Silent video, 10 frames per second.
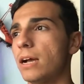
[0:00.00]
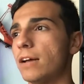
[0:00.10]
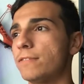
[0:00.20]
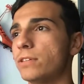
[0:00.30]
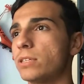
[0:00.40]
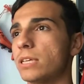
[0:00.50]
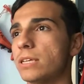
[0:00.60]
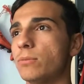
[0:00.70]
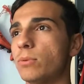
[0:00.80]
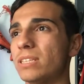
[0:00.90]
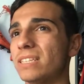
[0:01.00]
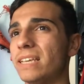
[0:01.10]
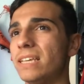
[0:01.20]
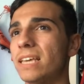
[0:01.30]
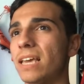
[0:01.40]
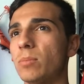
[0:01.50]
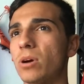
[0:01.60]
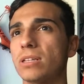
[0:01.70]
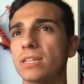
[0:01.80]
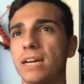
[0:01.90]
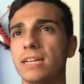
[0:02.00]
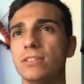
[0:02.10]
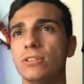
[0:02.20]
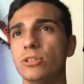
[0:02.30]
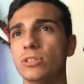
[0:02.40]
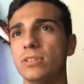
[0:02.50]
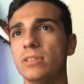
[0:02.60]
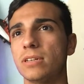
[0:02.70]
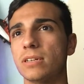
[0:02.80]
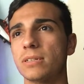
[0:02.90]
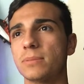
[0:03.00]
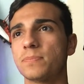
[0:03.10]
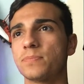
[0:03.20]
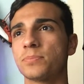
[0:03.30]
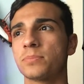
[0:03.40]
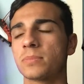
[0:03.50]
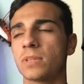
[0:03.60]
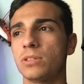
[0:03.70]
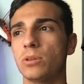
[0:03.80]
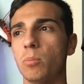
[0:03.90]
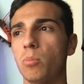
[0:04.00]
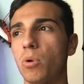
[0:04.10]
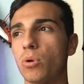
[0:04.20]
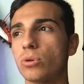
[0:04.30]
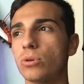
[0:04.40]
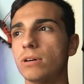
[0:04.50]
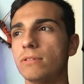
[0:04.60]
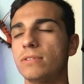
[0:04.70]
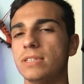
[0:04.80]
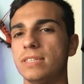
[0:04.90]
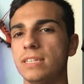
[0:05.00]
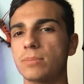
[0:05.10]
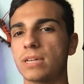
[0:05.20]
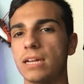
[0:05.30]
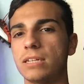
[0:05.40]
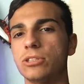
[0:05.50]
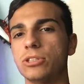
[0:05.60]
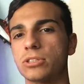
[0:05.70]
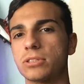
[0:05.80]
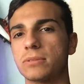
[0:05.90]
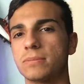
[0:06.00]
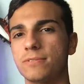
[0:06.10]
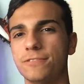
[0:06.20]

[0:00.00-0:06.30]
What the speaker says: I feel like once he came on, kind of just the moral of the team kind of just